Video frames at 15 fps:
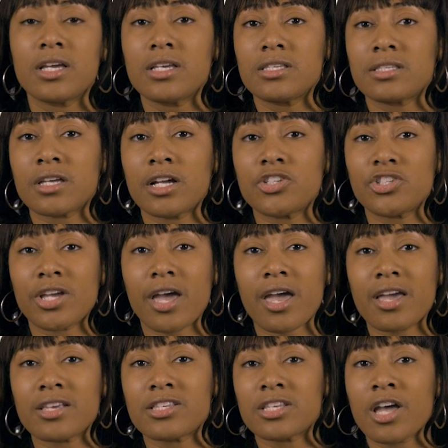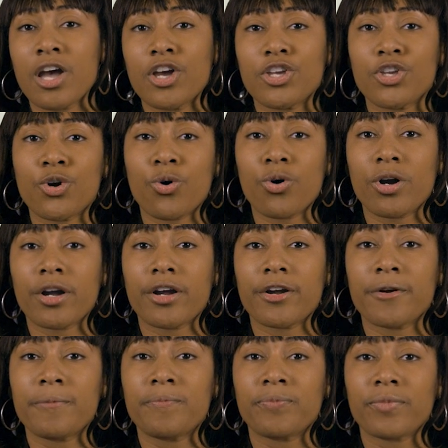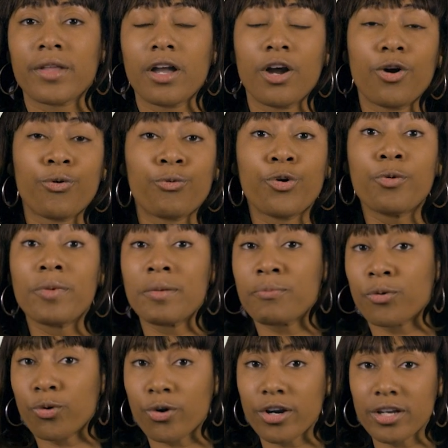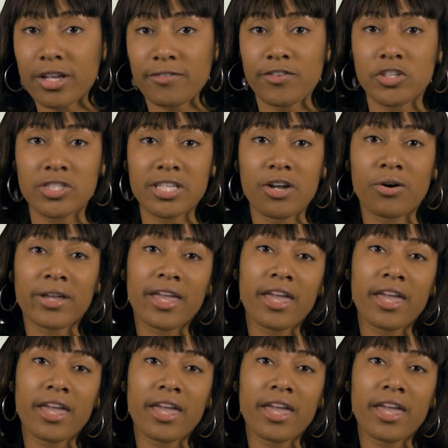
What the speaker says: such as your room and board if you stay on